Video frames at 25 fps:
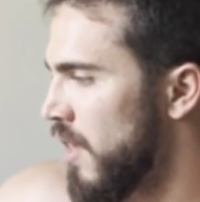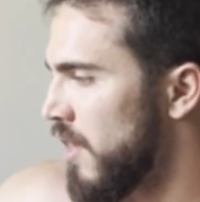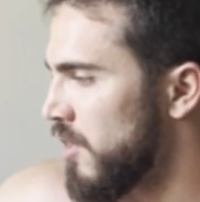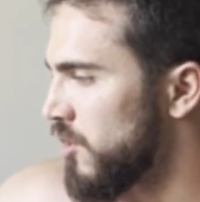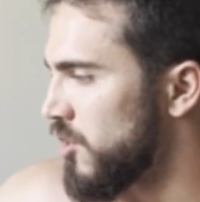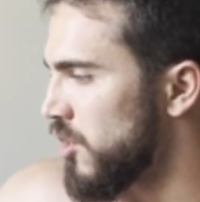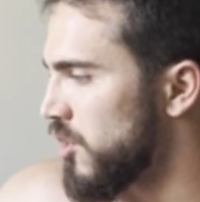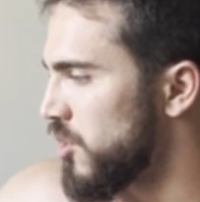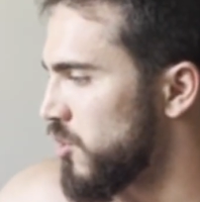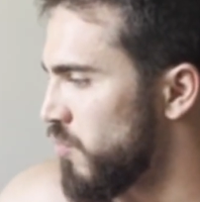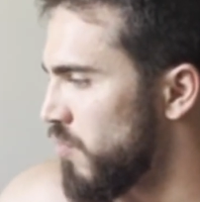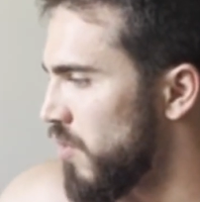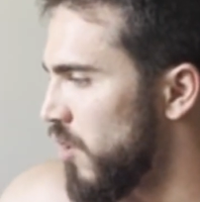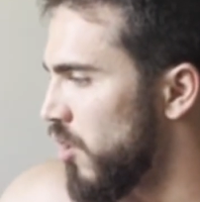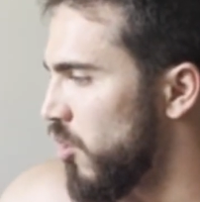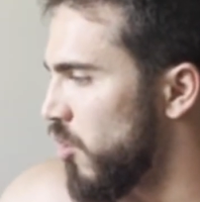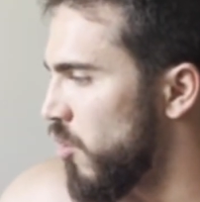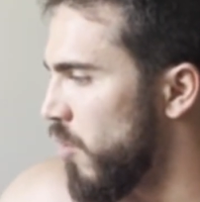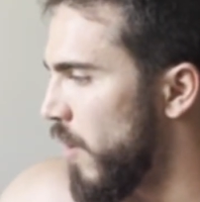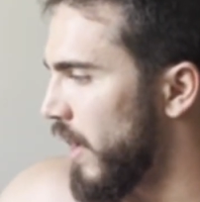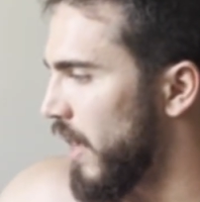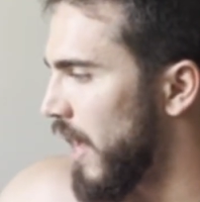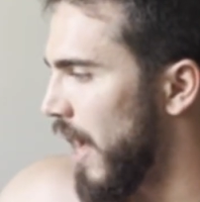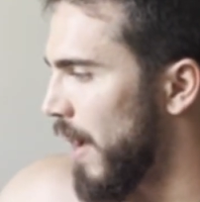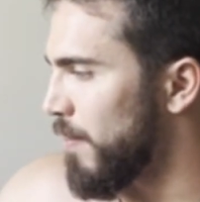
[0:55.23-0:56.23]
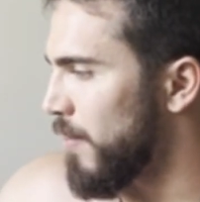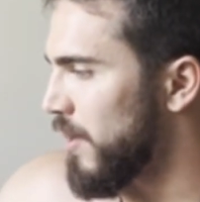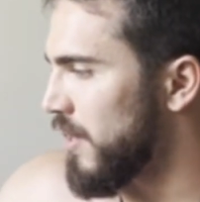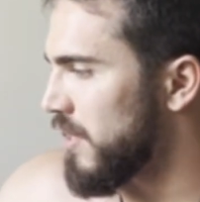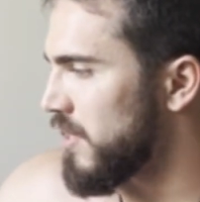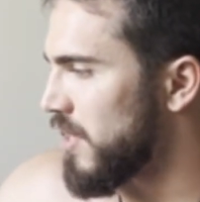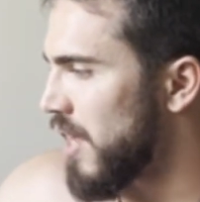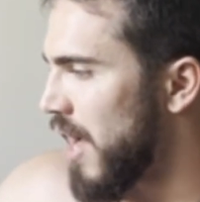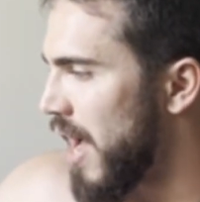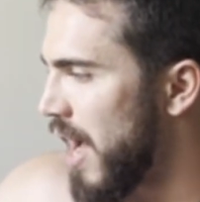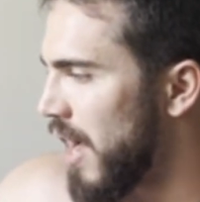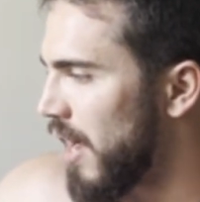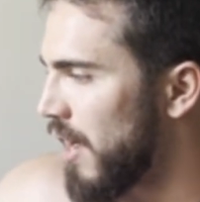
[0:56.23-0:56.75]
Just real quick, I'm going to
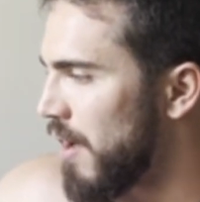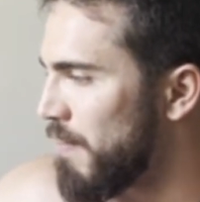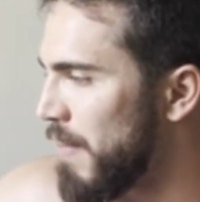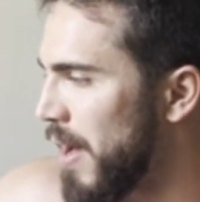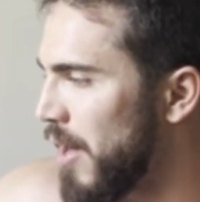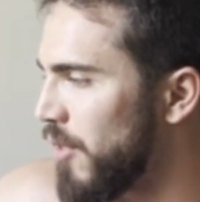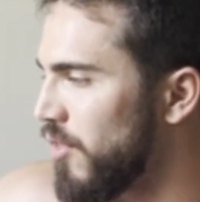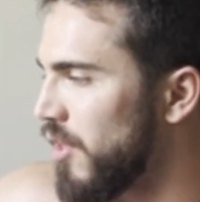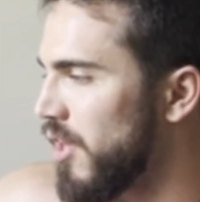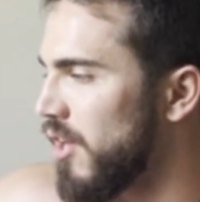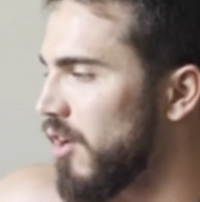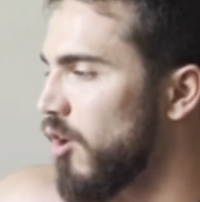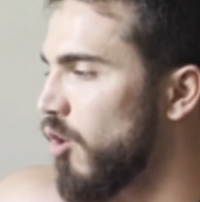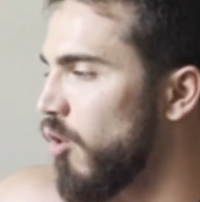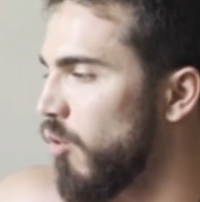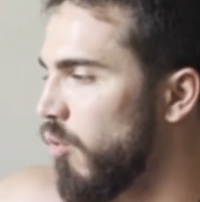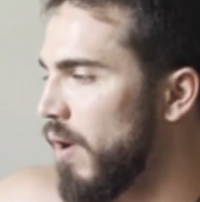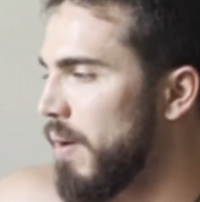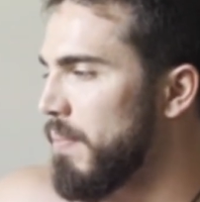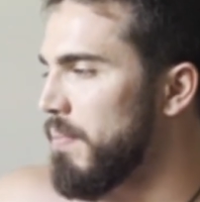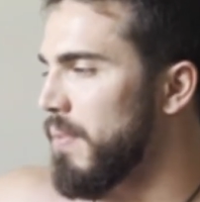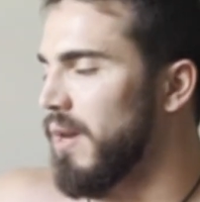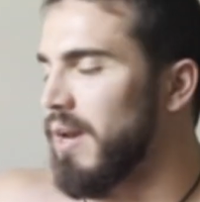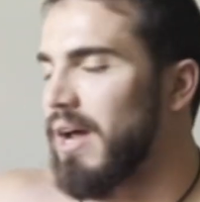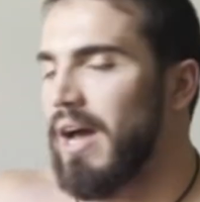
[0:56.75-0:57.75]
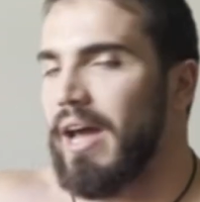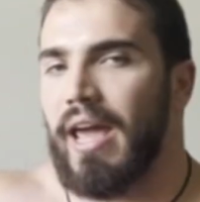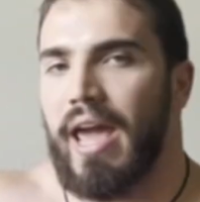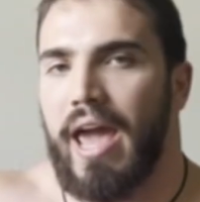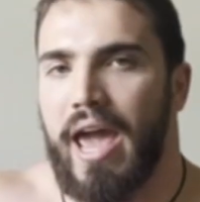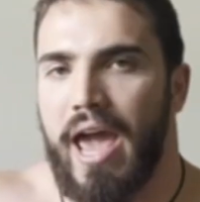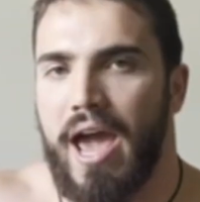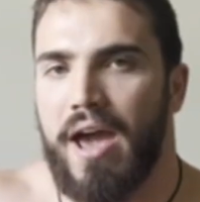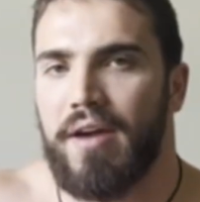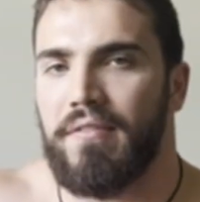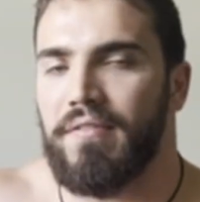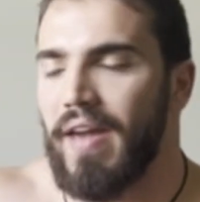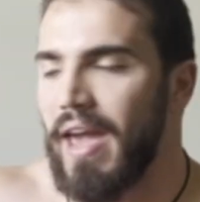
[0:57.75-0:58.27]
talk about the equipment I
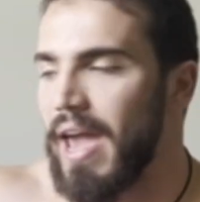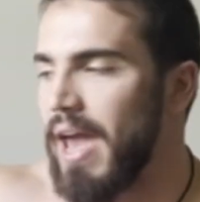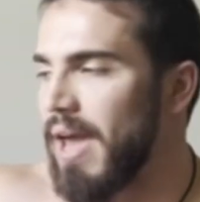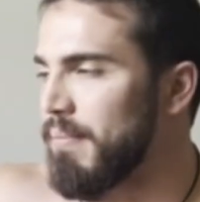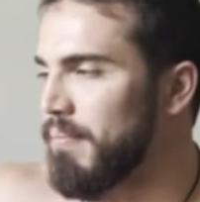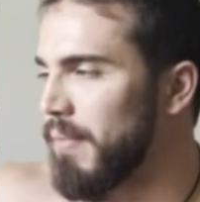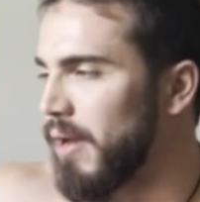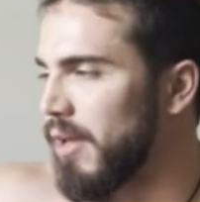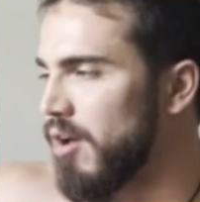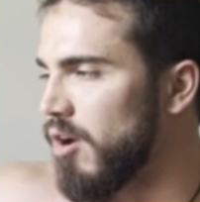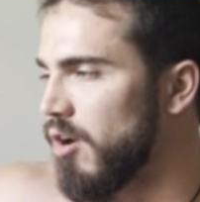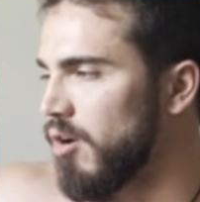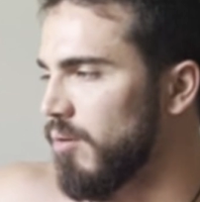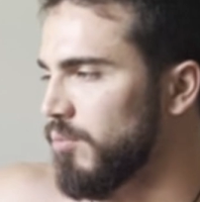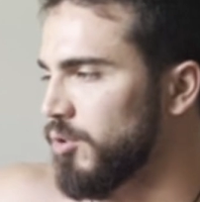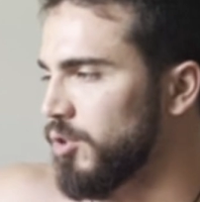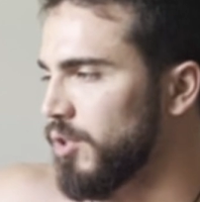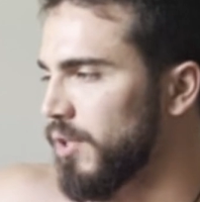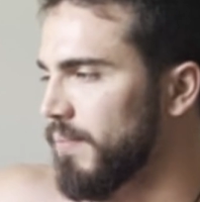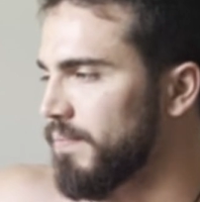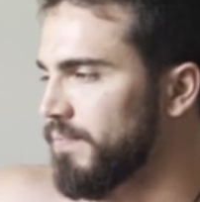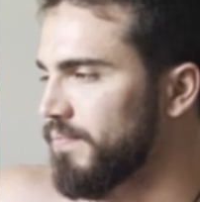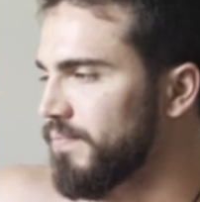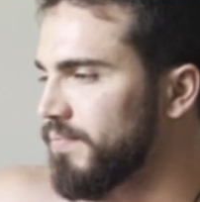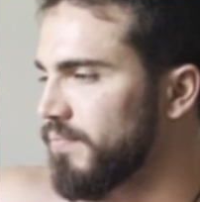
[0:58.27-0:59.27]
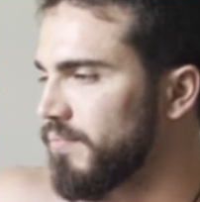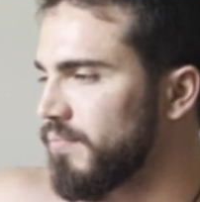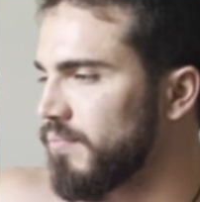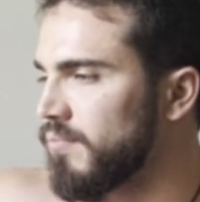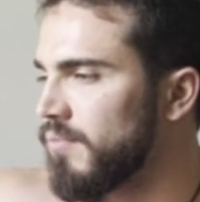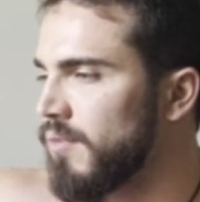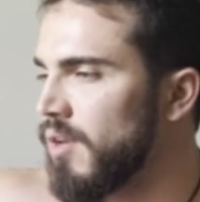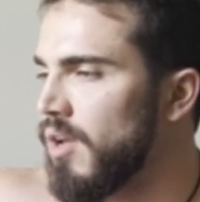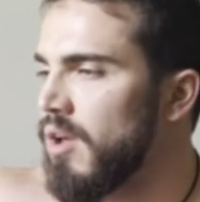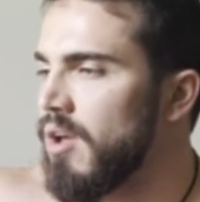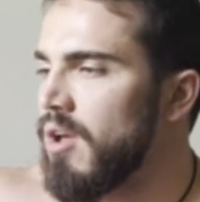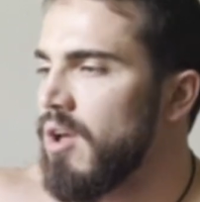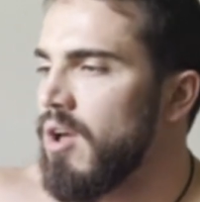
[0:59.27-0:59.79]
have at my home gym.
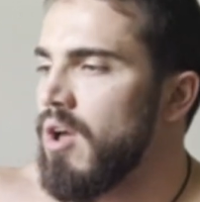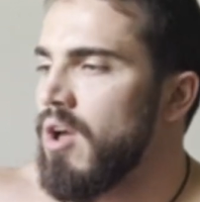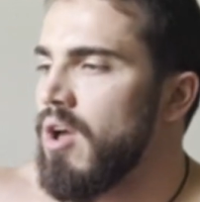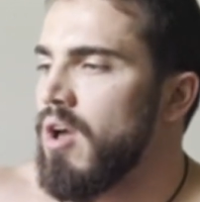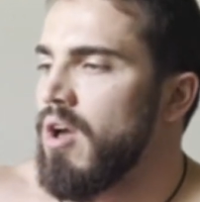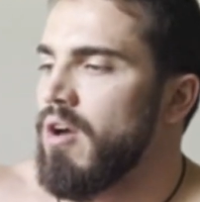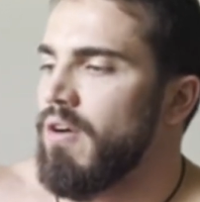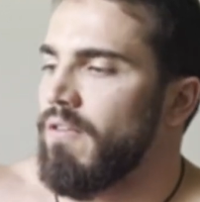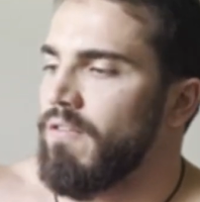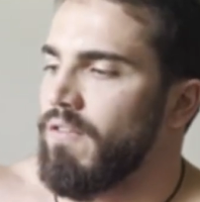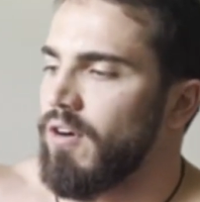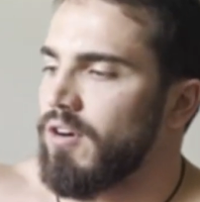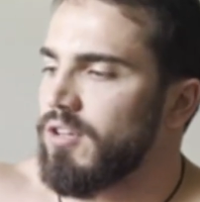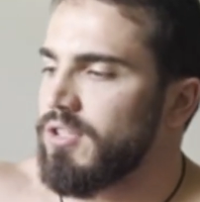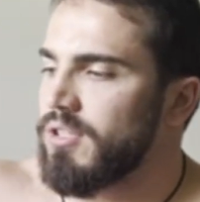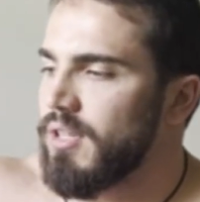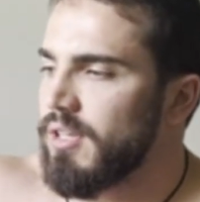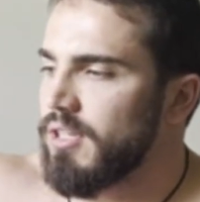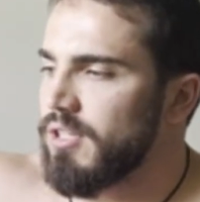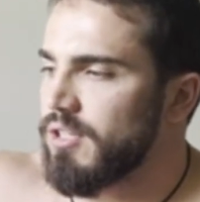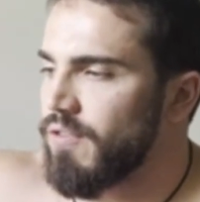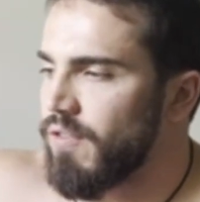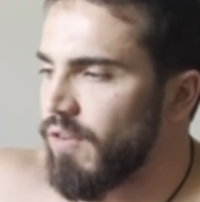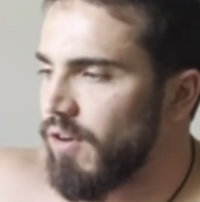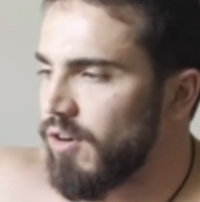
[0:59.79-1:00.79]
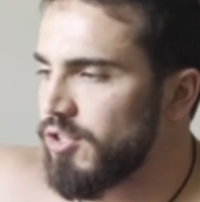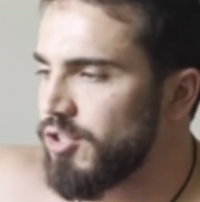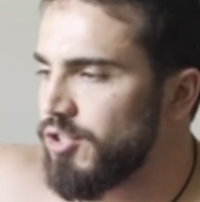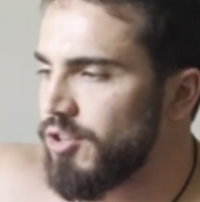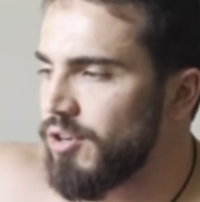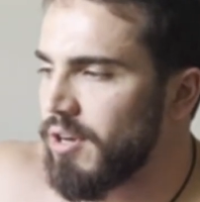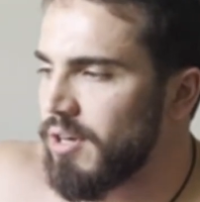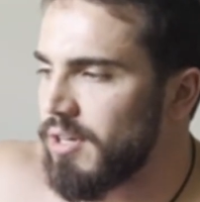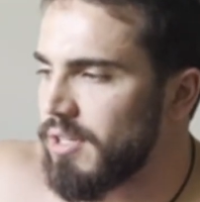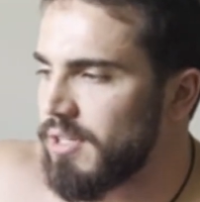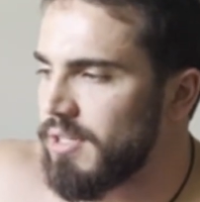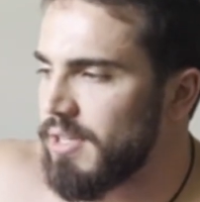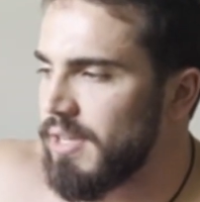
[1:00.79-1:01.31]
First things first, you're
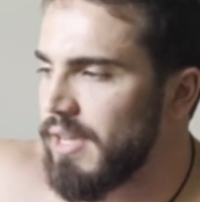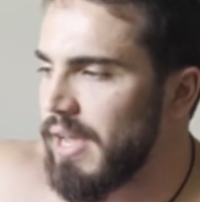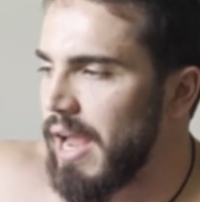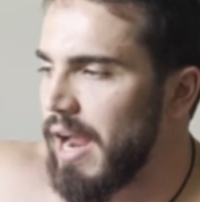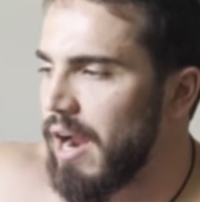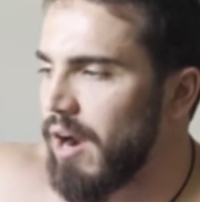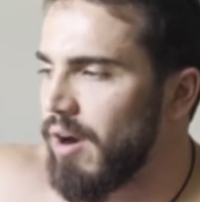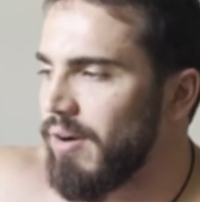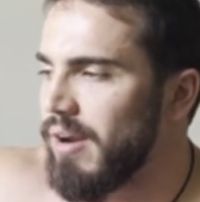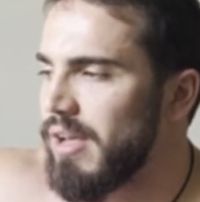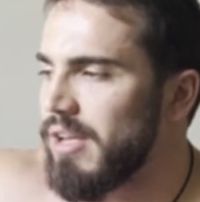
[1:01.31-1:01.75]
going to see here